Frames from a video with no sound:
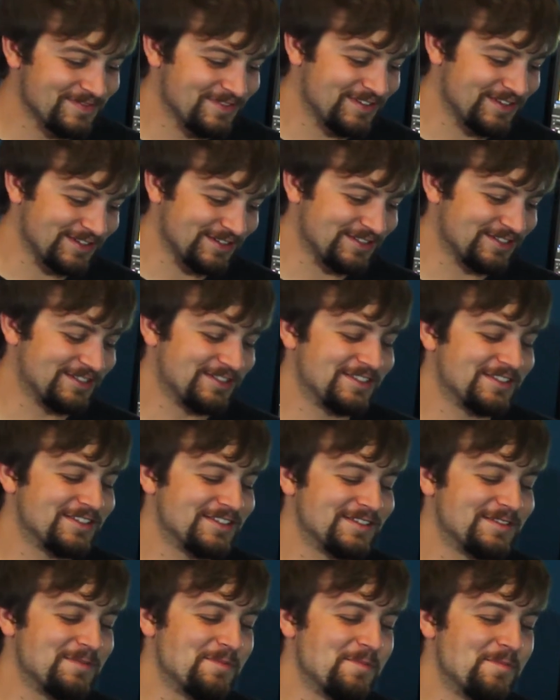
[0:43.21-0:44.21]

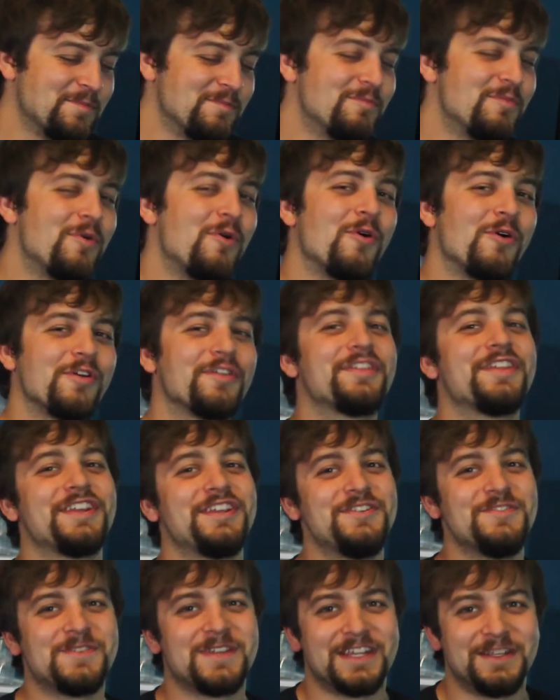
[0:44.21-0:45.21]
there's more that
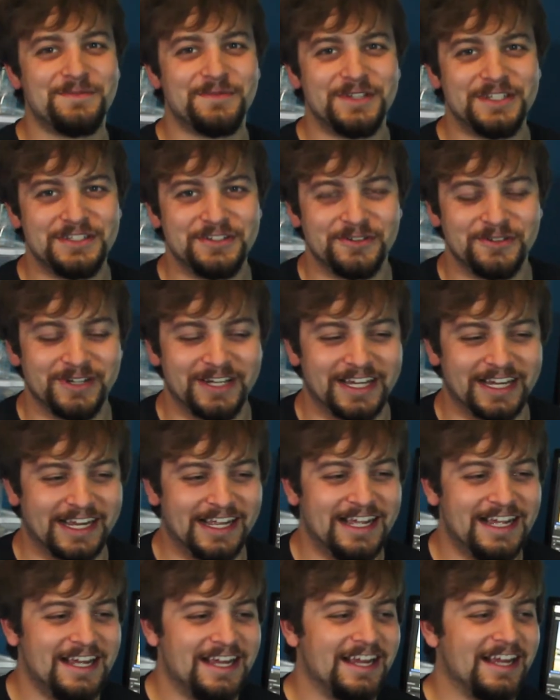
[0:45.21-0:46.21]
you can be
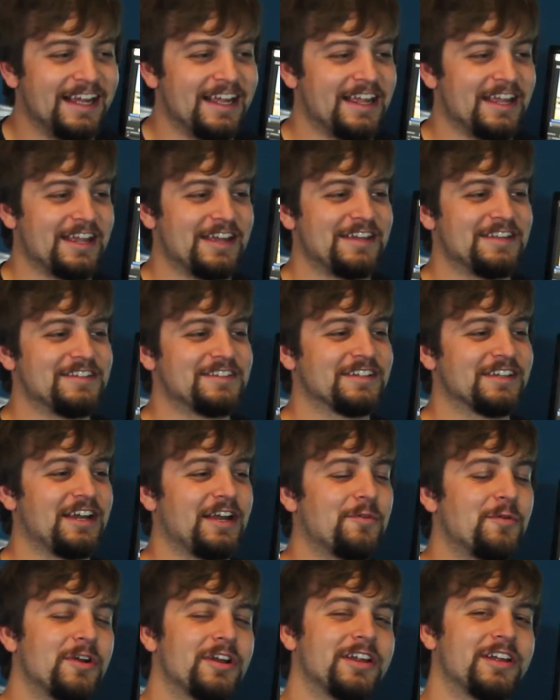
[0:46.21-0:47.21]
doing. And
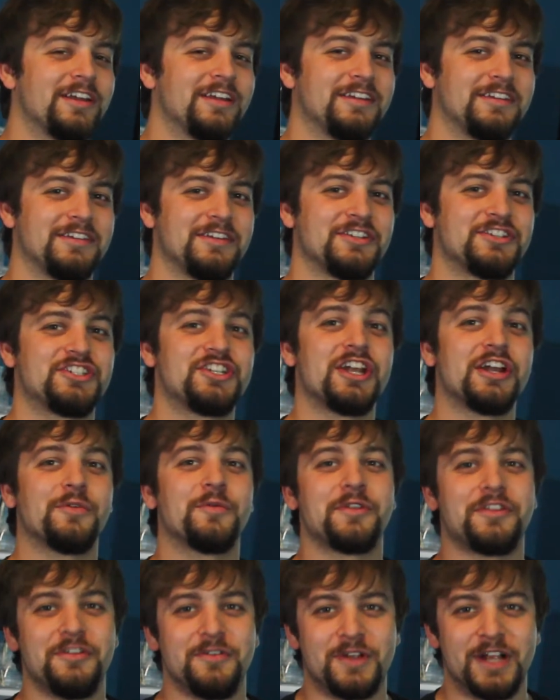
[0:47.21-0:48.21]
I want to share
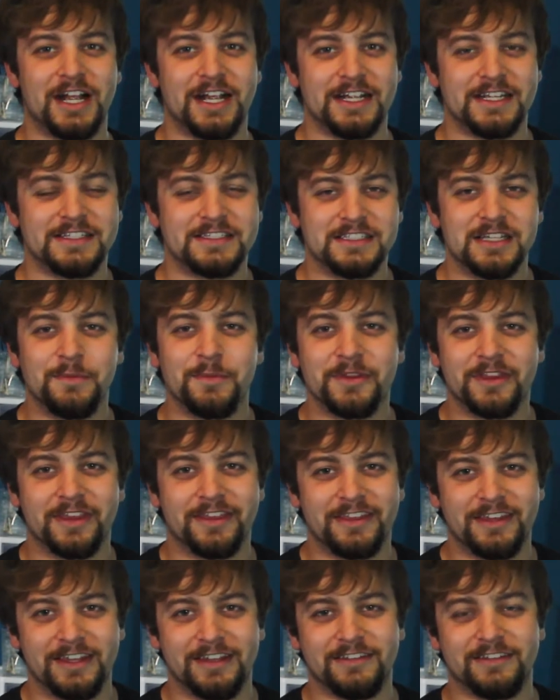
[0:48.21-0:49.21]
with you guys some of the
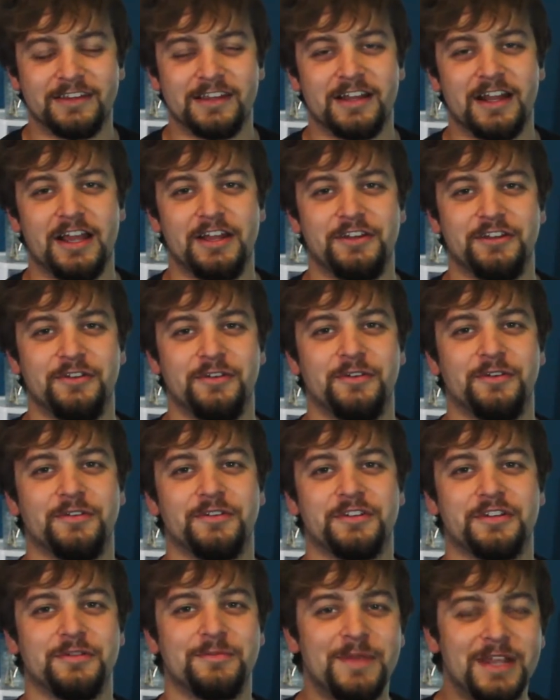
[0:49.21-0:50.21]
things that I do
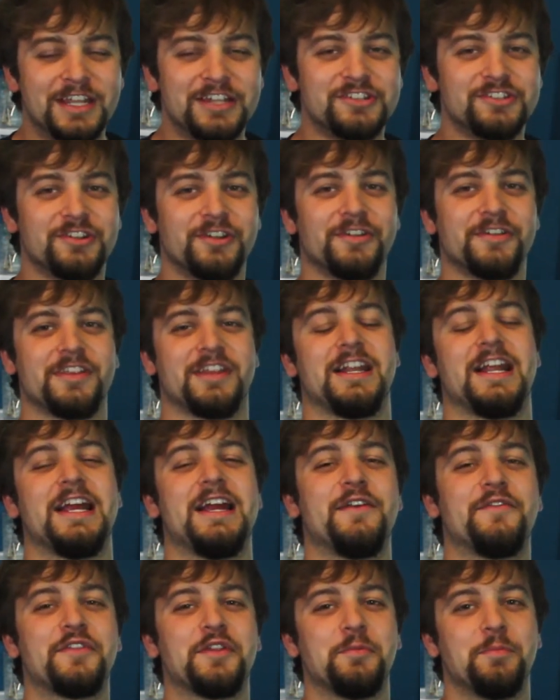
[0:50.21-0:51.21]
to make sure that I
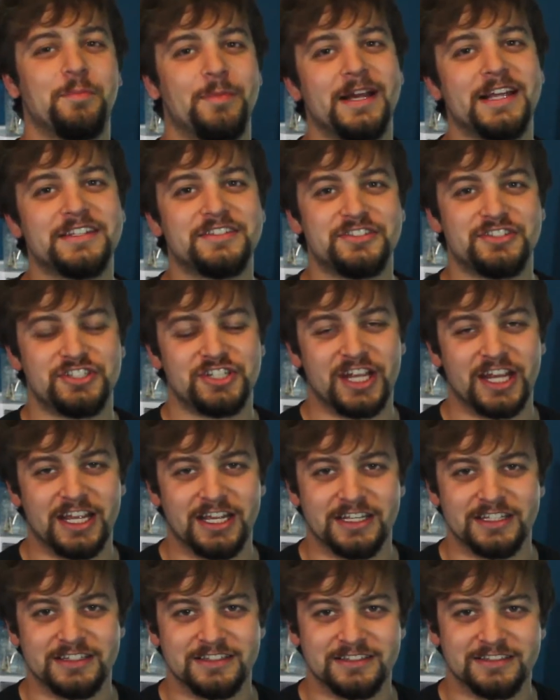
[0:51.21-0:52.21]
have the best
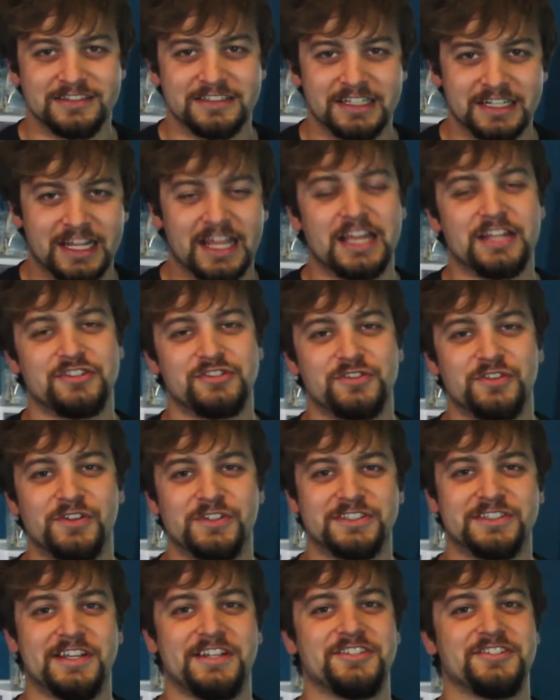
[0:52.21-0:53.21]
chance to catch
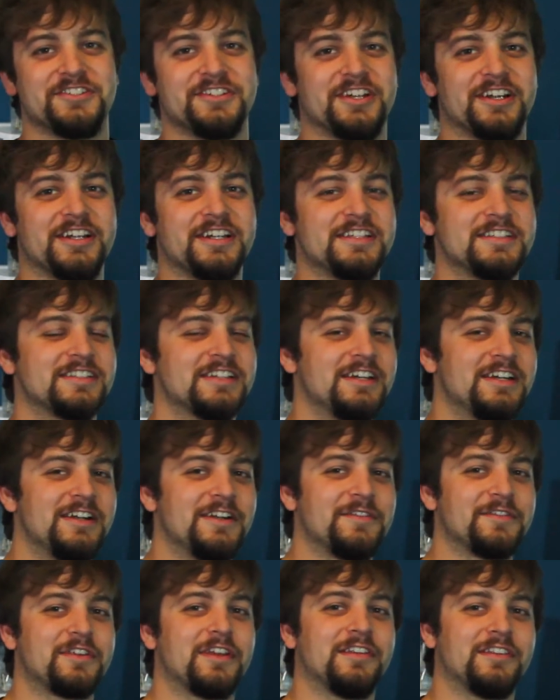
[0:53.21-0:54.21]
those legendaries.
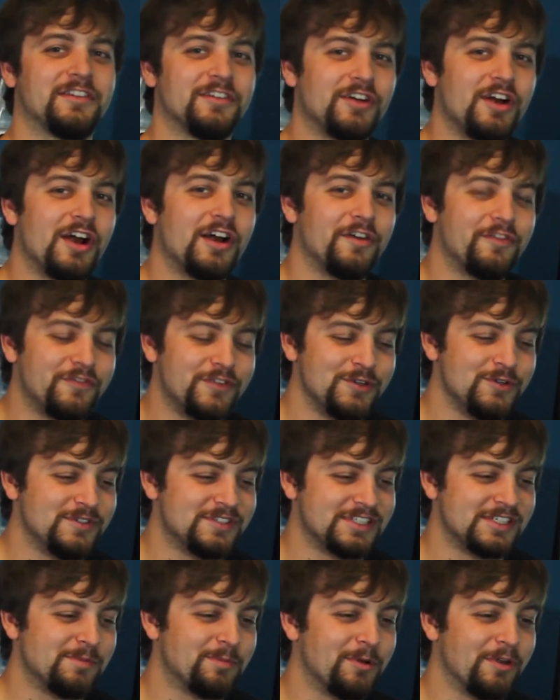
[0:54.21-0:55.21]
Because there are a few
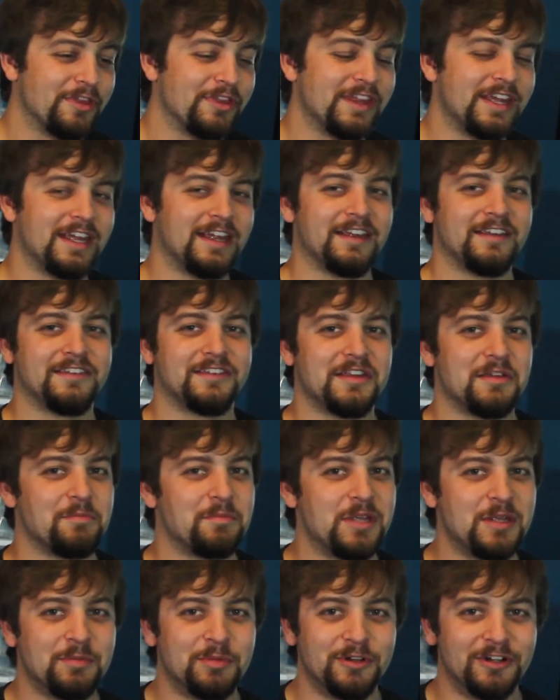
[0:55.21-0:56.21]
simple things
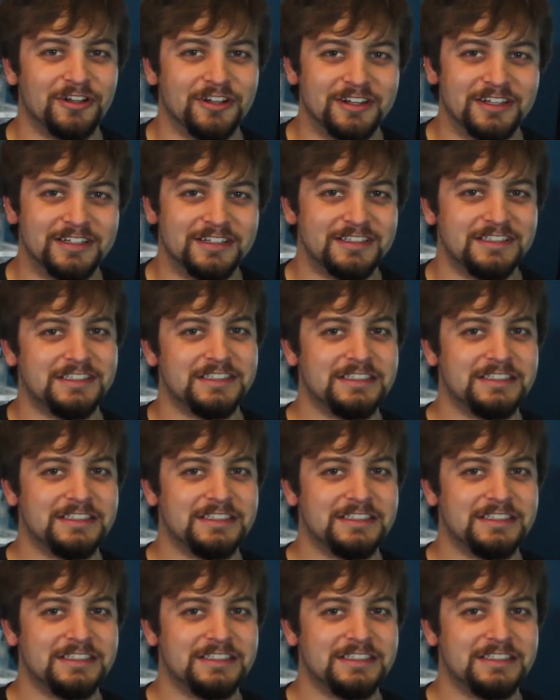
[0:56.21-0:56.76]
that people